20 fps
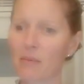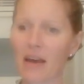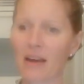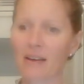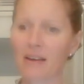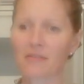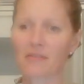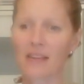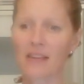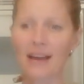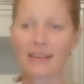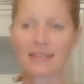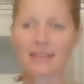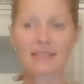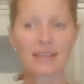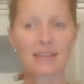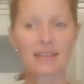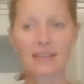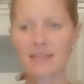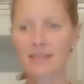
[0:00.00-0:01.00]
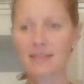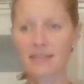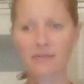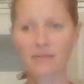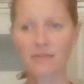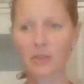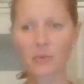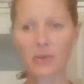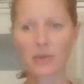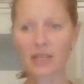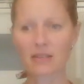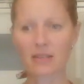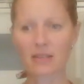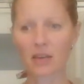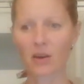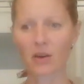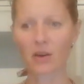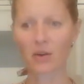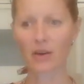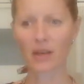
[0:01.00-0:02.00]
bag of flax seeds a few weeks
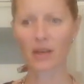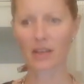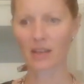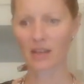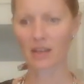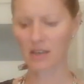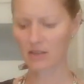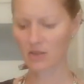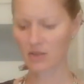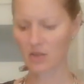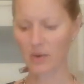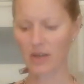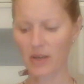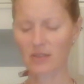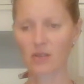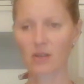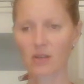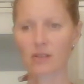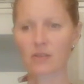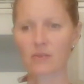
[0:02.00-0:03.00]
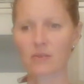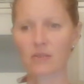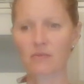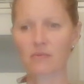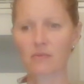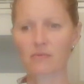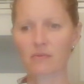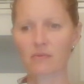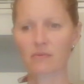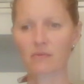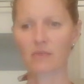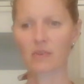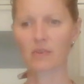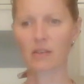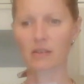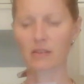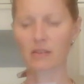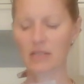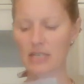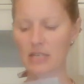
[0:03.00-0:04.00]
ago, and so I started using
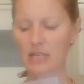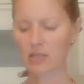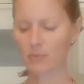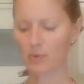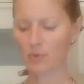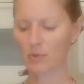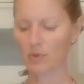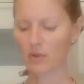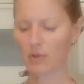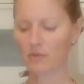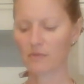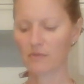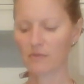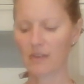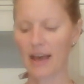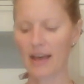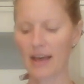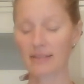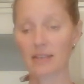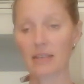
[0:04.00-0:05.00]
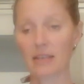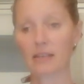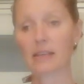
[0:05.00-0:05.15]
a teaspoon of flax, a